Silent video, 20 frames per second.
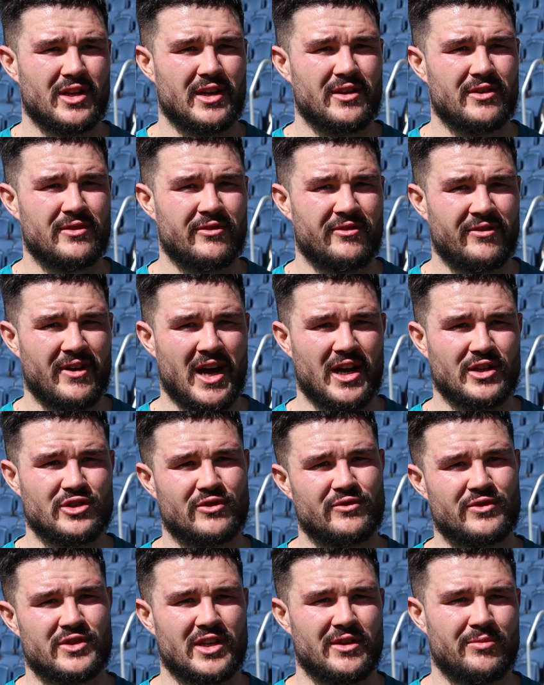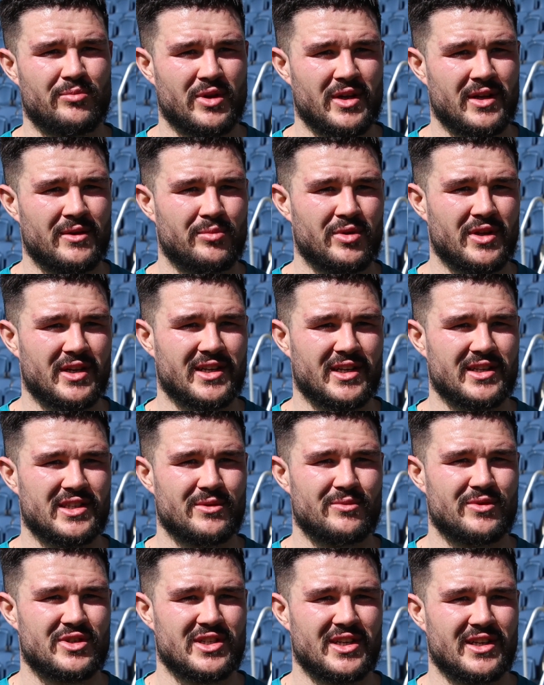Then Farge, obviously, played
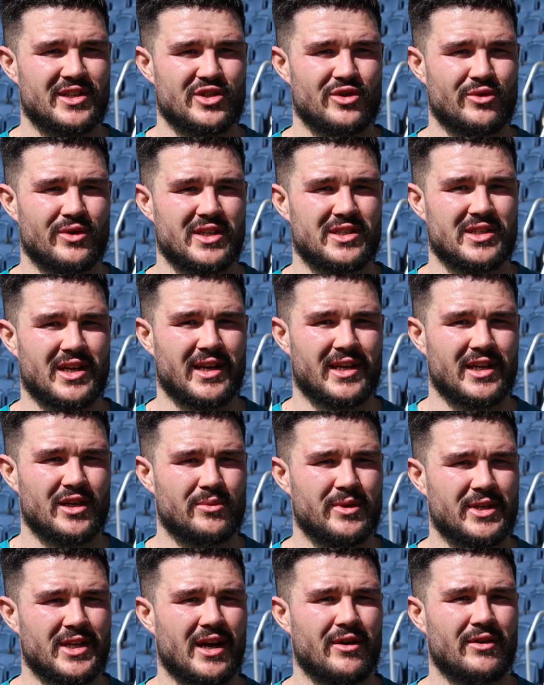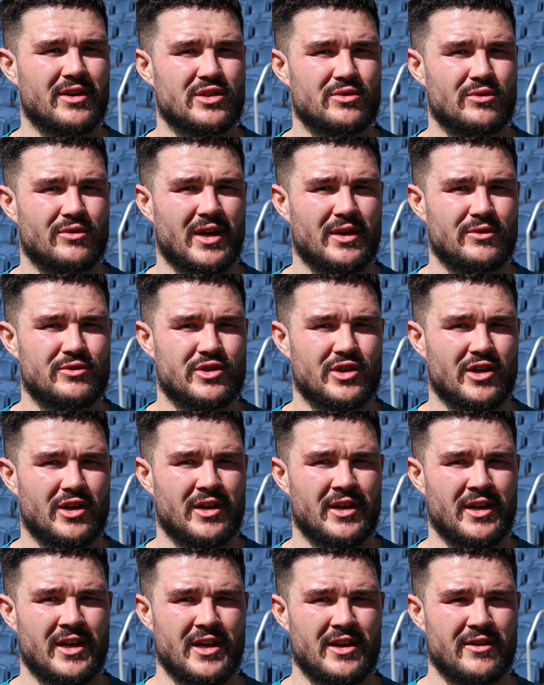against him at St. Snow. He's like, he'll be directing around. So
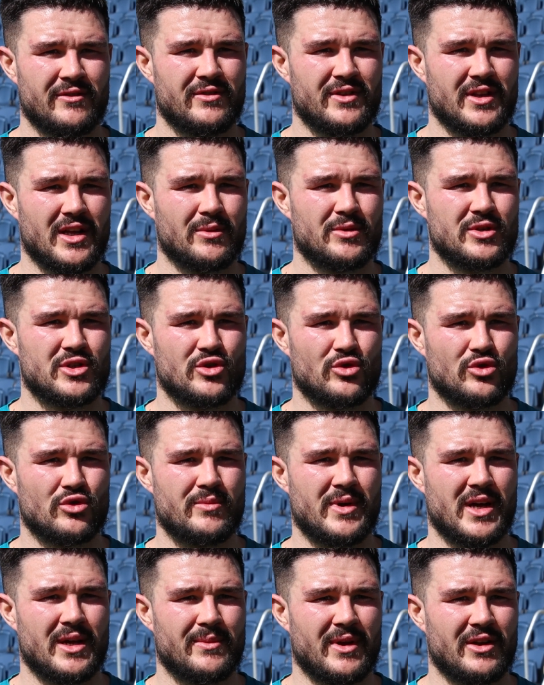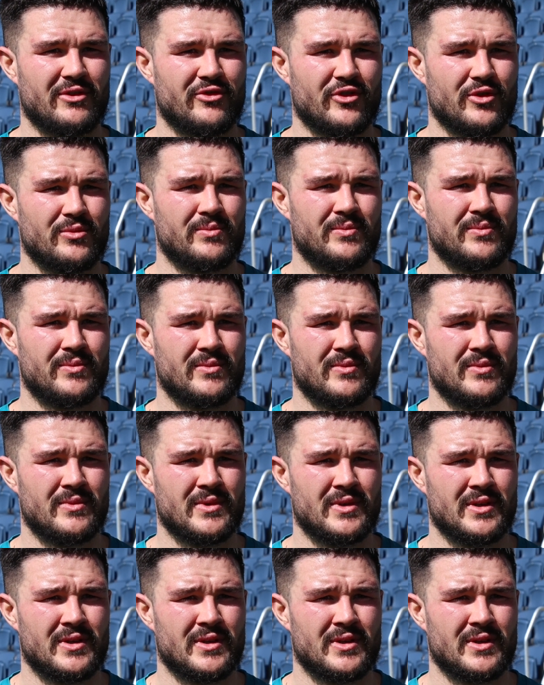I think they'll be two of the main men for him.